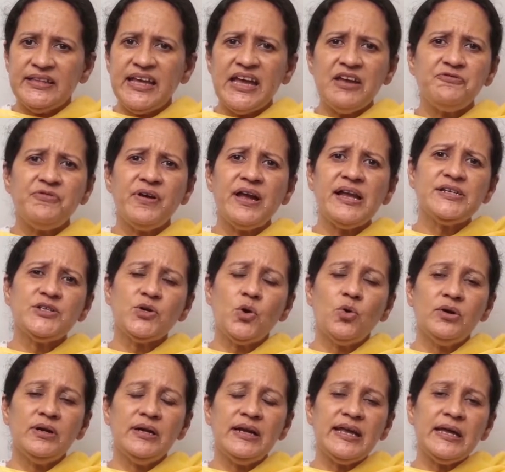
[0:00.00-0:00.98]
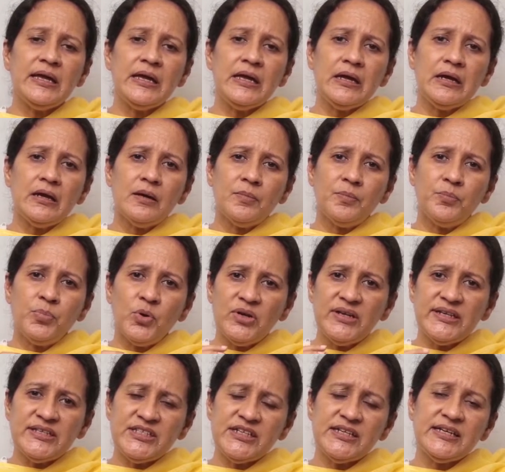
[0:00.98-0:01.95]
They felt only
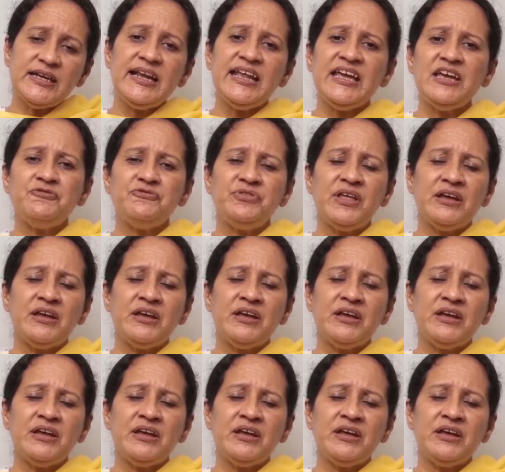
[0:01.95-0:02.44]
politically,